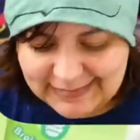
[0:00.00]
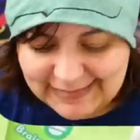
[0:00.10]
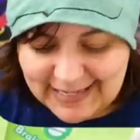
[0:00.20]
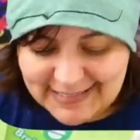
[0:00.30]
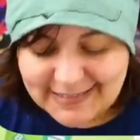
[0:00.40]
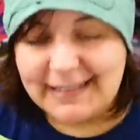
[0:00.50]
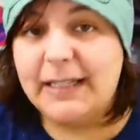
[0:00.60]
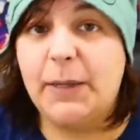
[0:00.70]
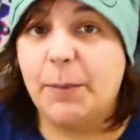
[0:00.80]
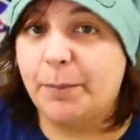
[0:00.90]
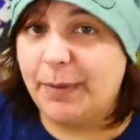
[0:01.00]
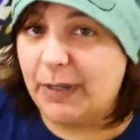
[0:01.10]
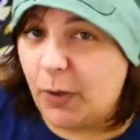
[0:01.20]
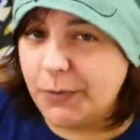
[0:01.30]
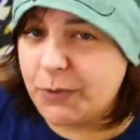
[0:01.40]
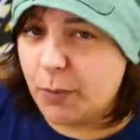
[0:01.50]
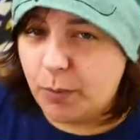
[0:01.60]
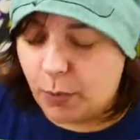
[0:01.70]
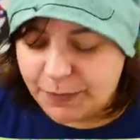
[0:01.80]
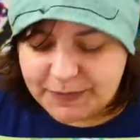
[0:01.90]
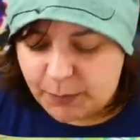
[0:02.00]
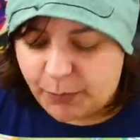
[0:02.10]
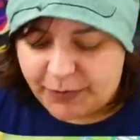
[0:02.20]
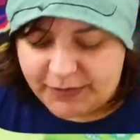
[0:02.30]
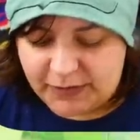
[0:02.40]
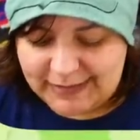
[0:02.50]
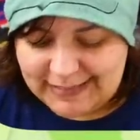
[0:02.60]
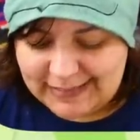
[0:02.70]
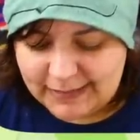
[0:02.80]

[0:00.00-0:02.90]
lastly, but also most importantly,